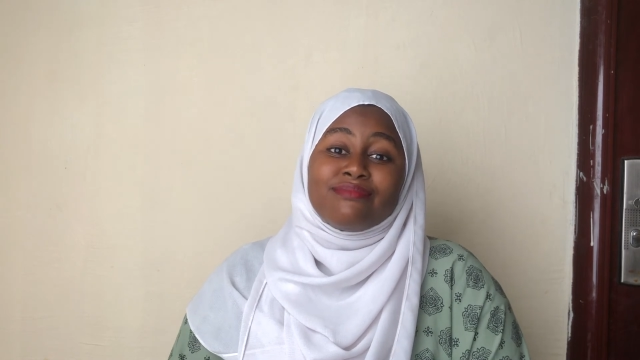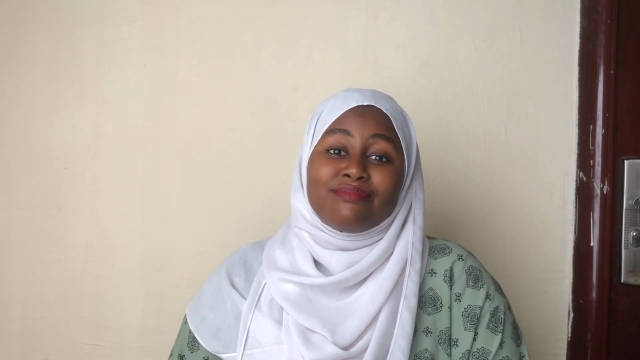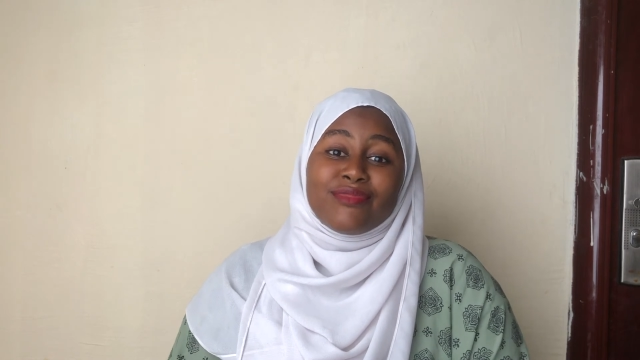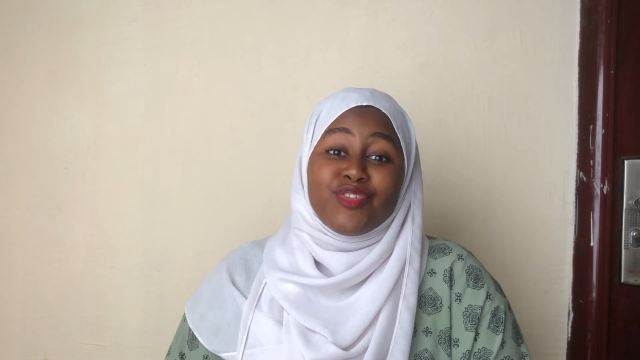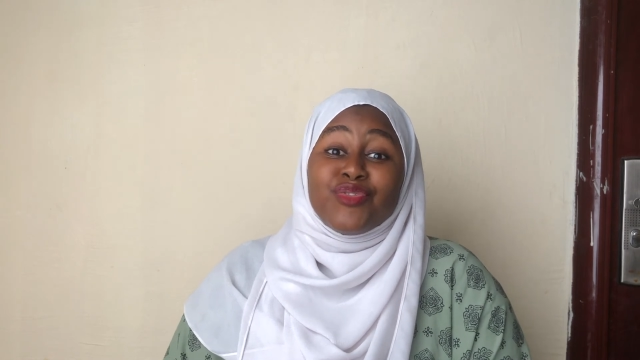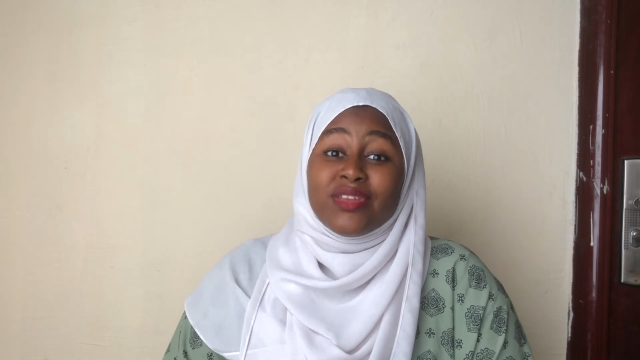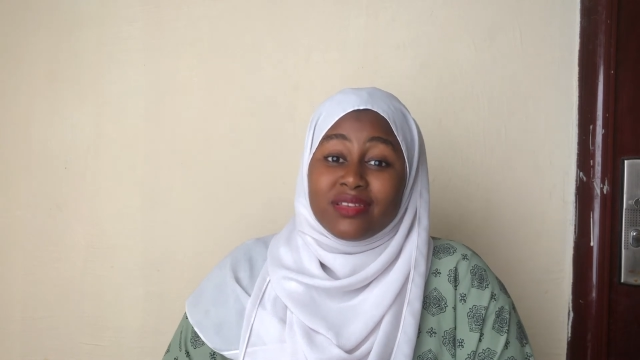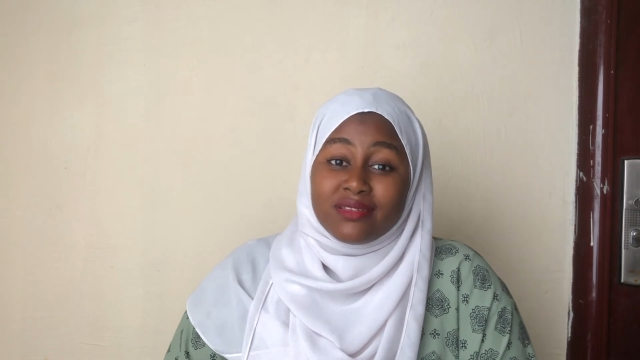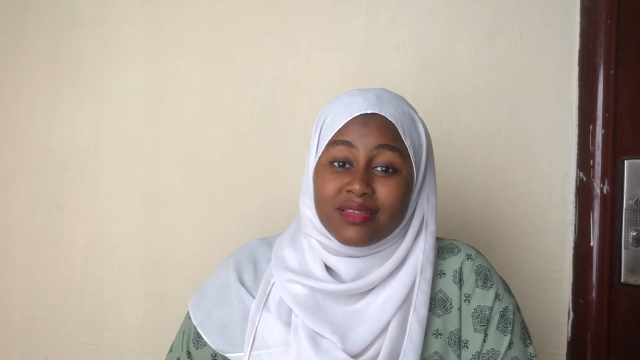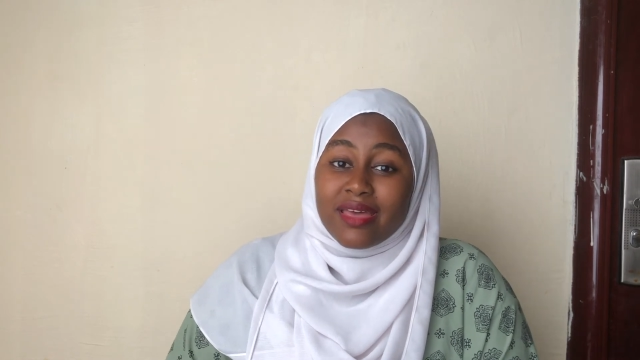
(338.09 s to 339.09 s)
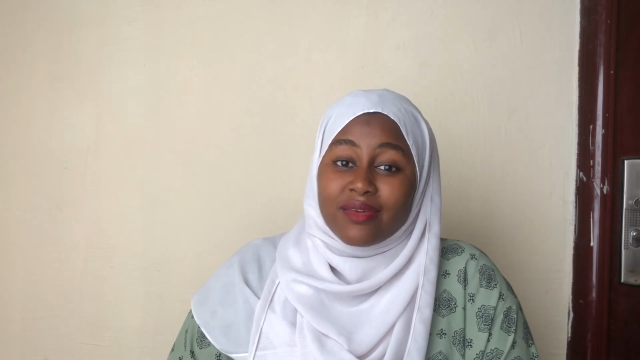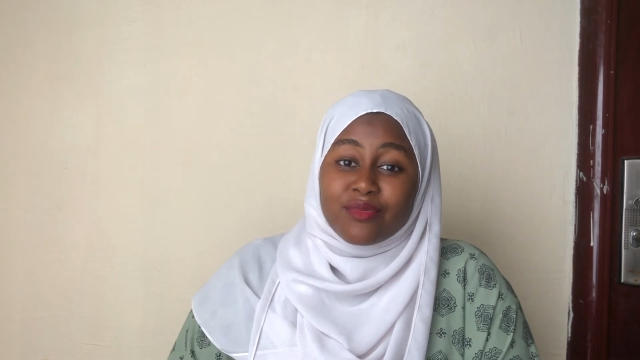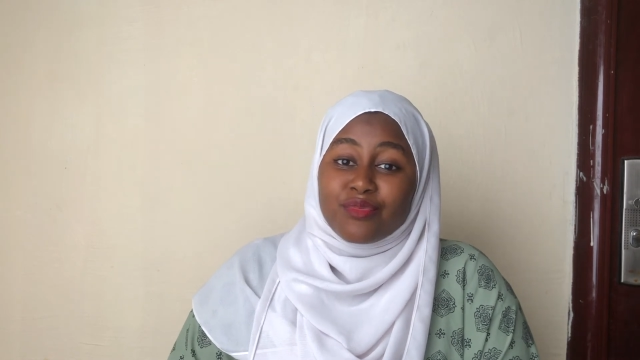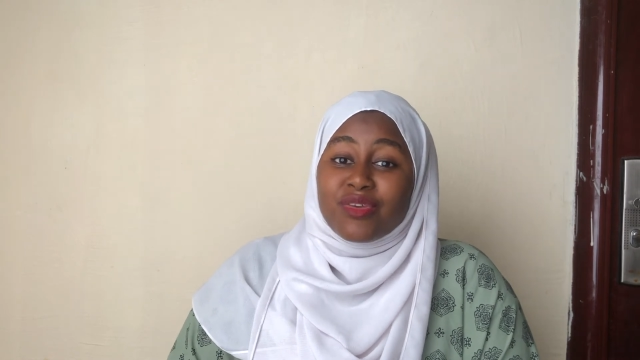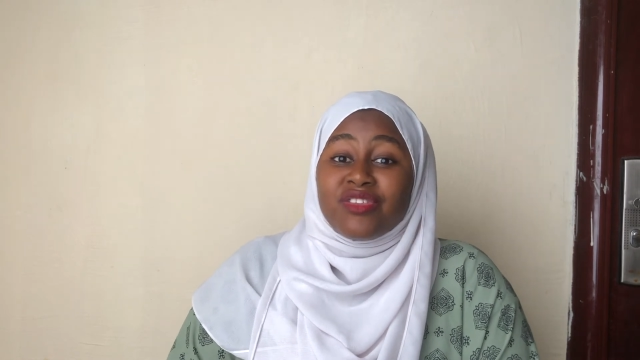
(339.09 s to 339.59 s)
you need, like
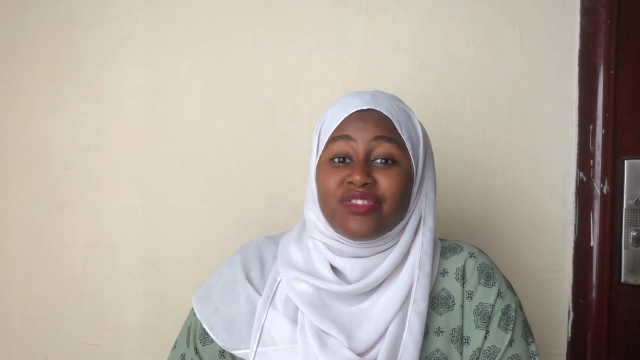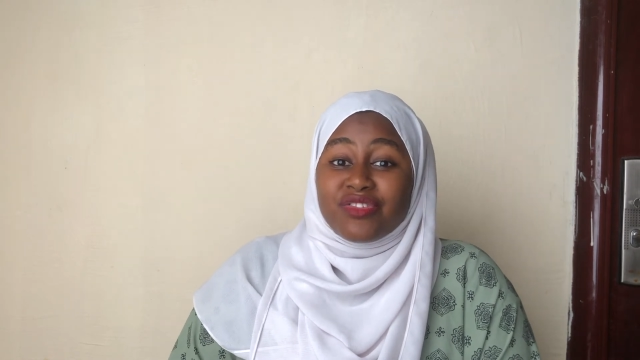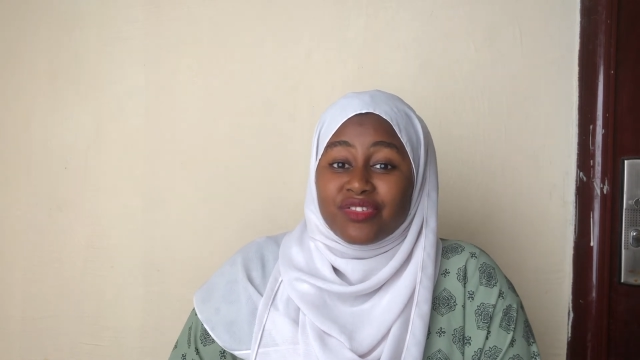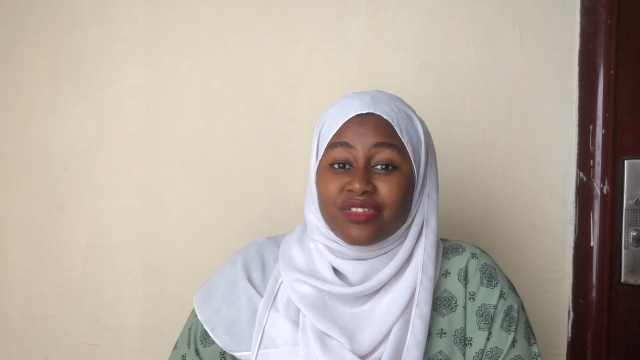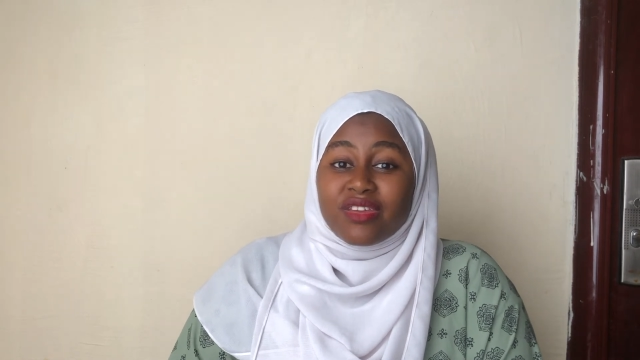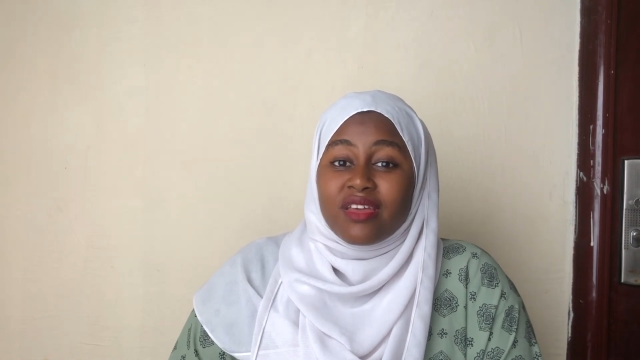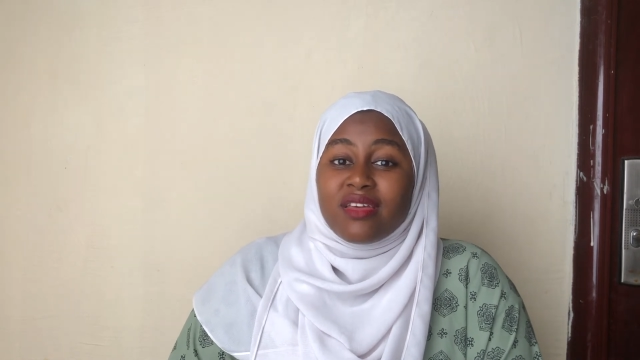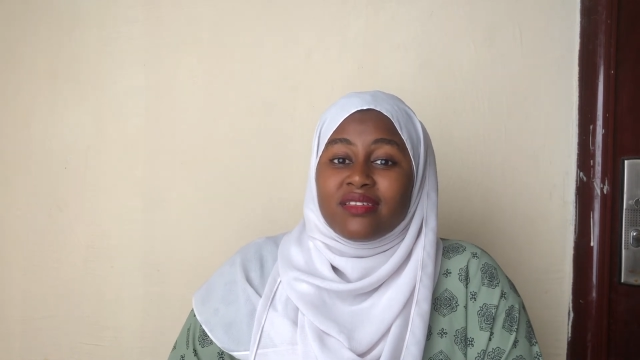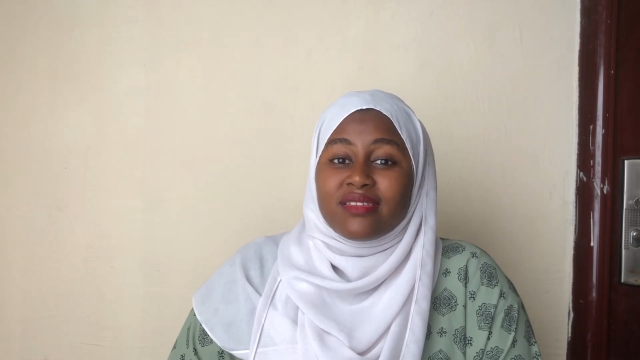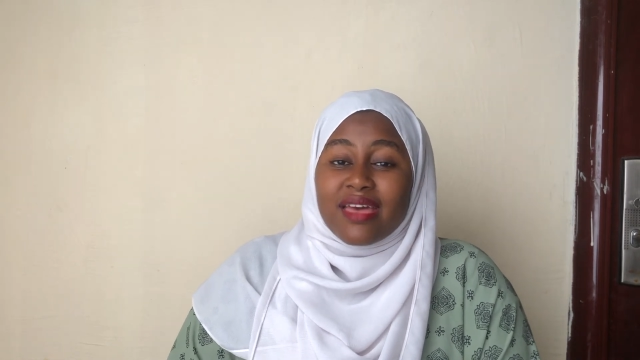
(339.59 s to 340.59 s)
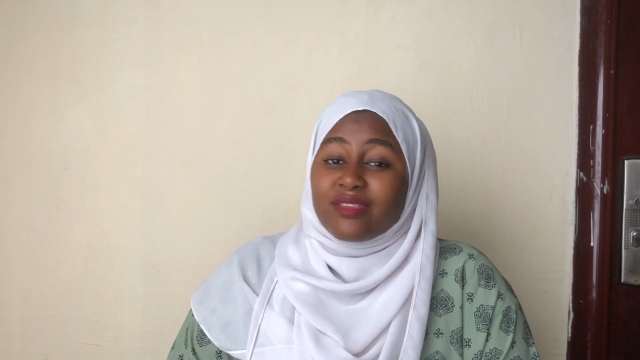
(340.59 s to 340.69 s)
which test